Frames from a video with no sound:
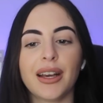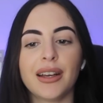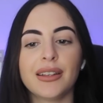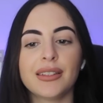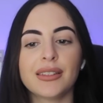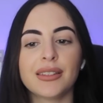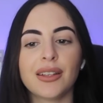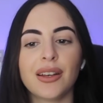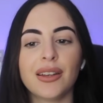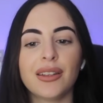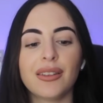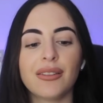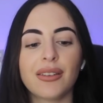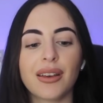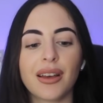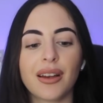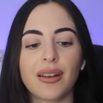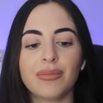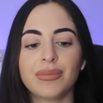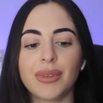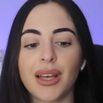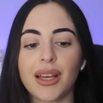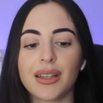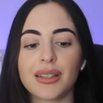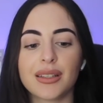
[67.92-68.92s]
I saw you get
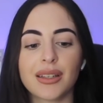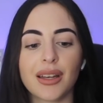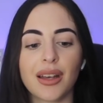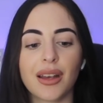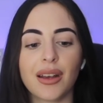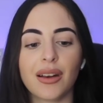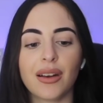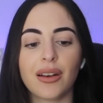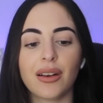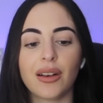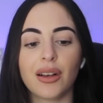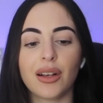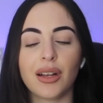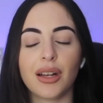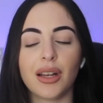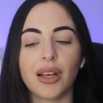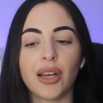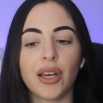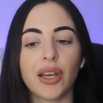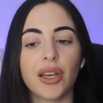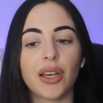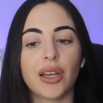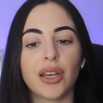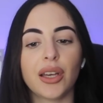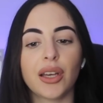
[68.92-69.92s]
up that chair.
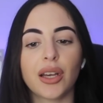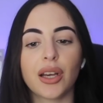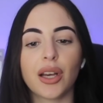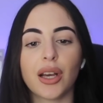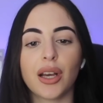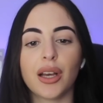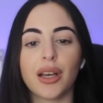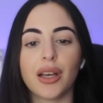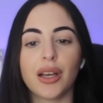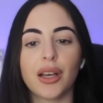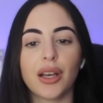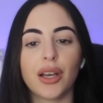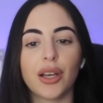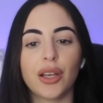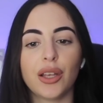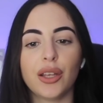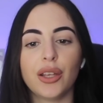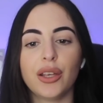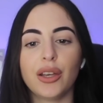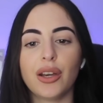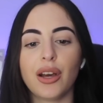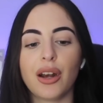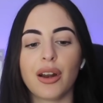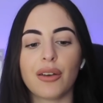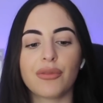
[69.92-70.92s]
Like,
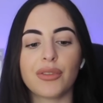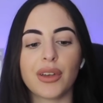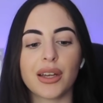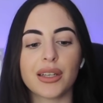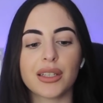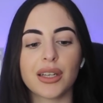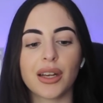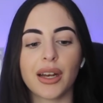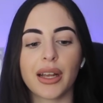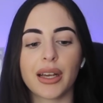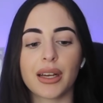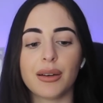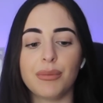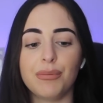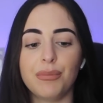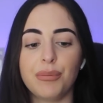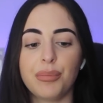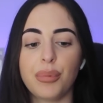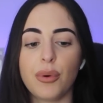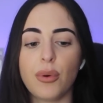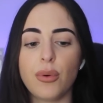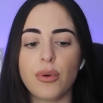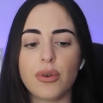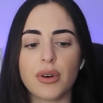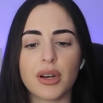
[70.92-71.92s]
you got off that chair like a
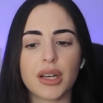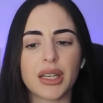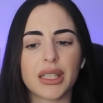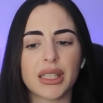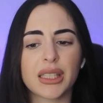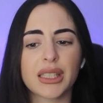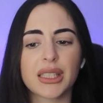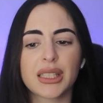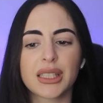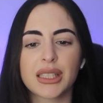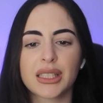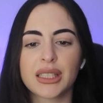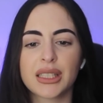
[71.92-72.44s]
boss.